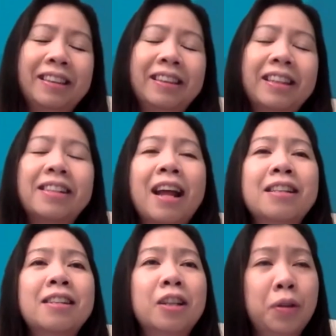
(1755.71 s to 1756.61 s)
the
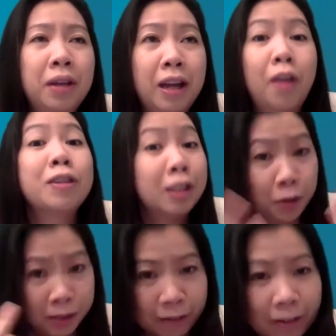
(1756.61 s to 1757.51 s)
chance that you can obviously
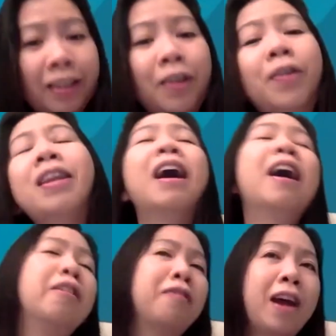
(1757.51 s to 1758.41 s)
go directly
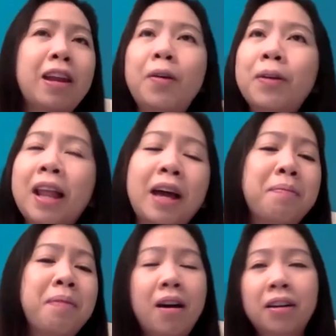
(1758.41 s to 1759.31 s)
online, find an online
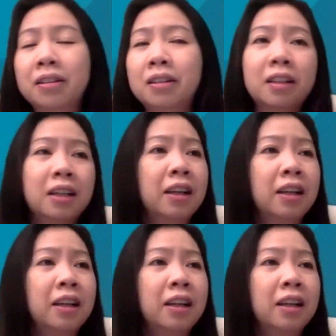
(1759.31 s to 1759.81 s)
partner,